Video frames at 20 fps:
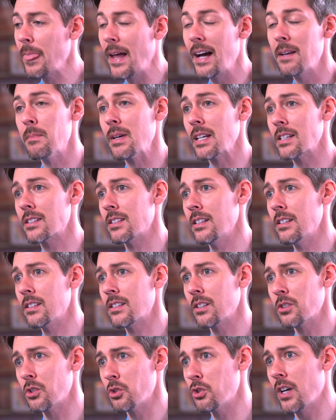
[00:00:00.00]
that makes
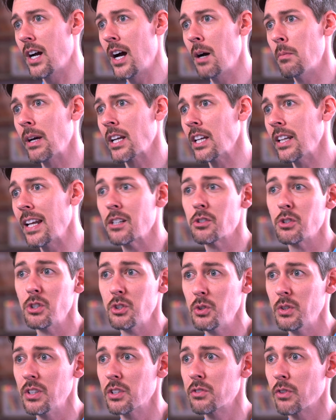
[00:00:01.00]
sense as a job. I can actually
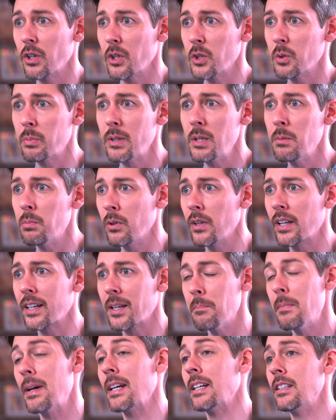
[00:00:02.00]
do this for other people. I
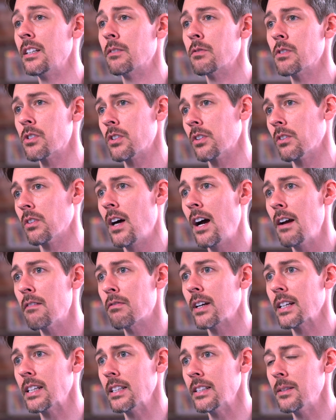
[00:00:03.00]
can make a difference in their life
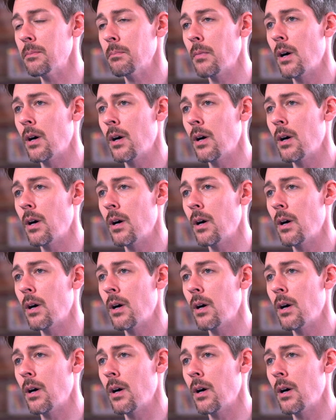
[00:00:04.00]
like it did